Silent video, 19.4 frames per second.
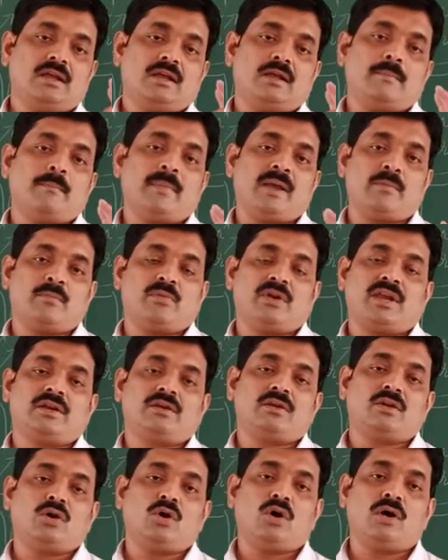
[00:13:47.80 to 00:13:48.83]

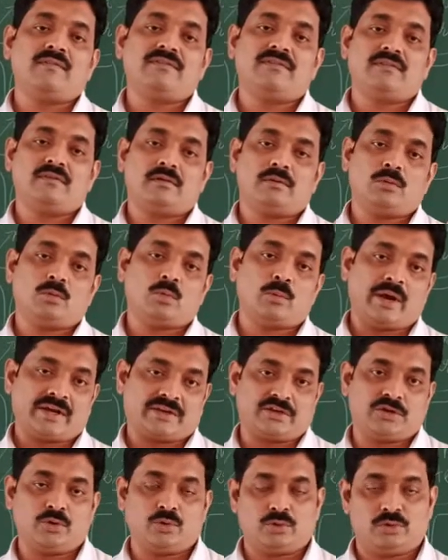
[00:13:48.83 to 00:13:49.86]
membrane of
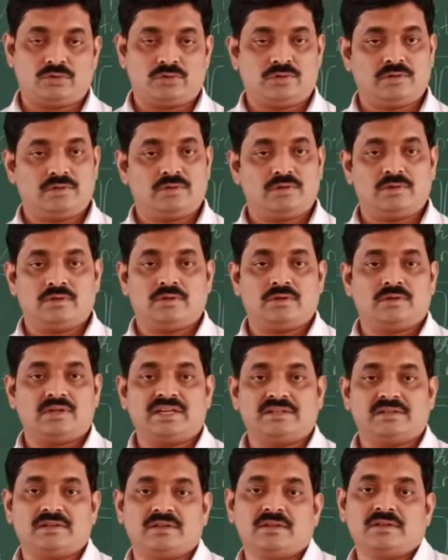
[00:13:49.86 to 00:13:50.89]
vacuole, right?
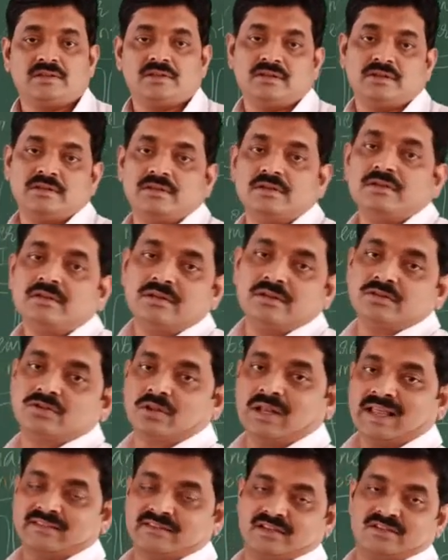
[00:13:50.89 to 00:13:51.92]
So
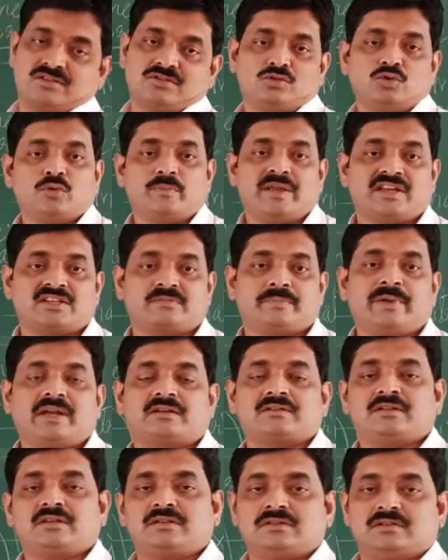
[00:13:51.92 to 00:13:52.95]
like this you may
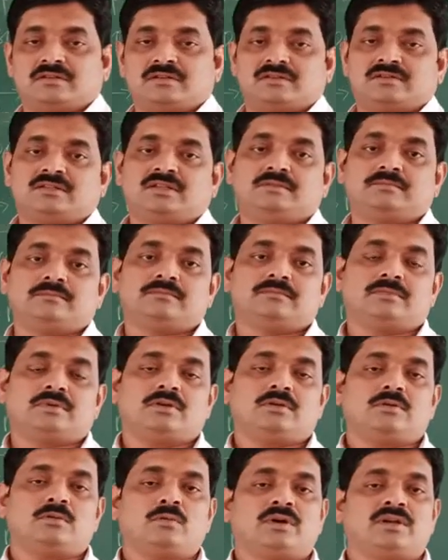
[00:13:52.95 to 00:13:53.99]
expect some
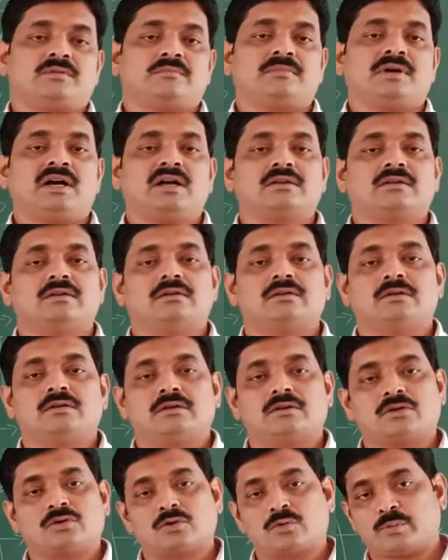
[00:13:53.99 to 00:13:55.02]
1
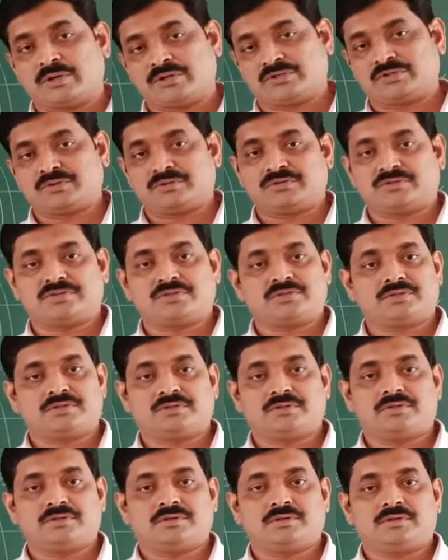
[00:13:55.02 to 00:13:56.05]
mark
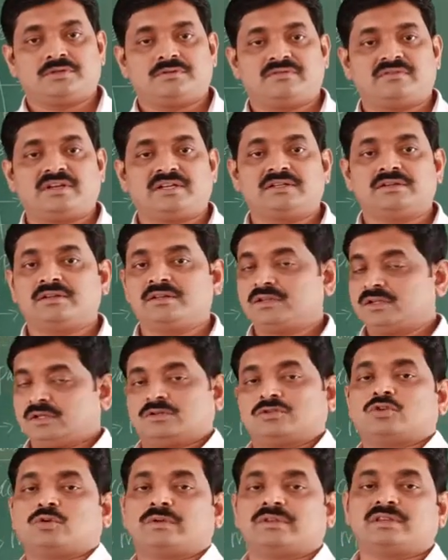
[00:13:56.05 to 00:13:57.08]
questions. Fine.
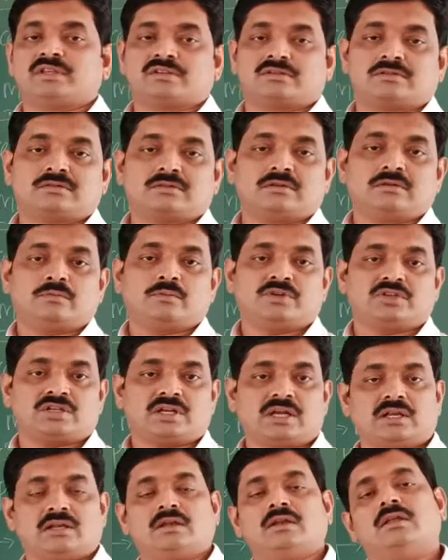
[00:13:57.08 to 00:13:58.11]
So with this we
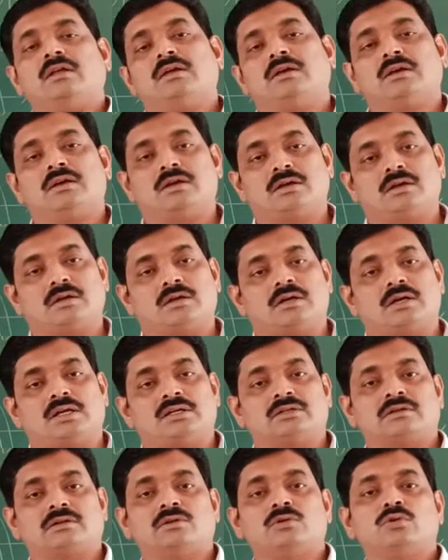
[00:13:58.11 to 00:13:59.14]
shall
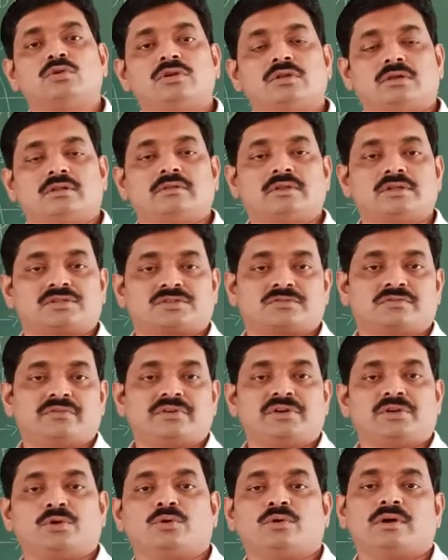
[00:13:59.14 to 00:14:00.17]
conclude this
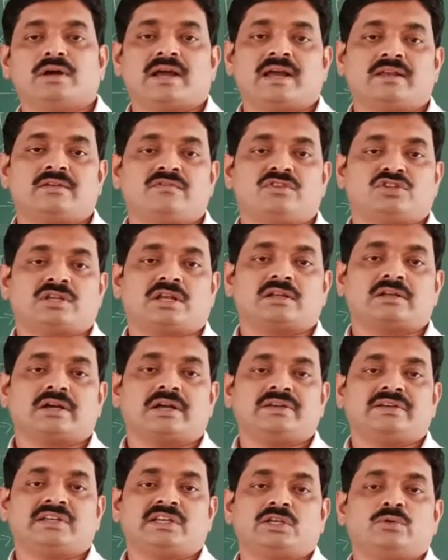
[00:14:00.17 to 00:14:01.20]
video and we shall
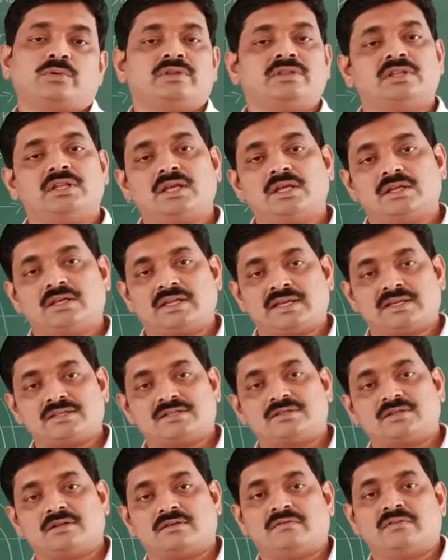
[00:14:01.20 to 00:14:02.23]
continue in the
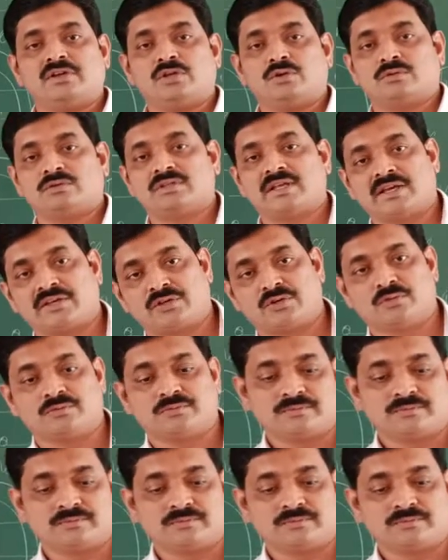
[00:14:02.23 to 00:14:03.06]
next video. Thank you.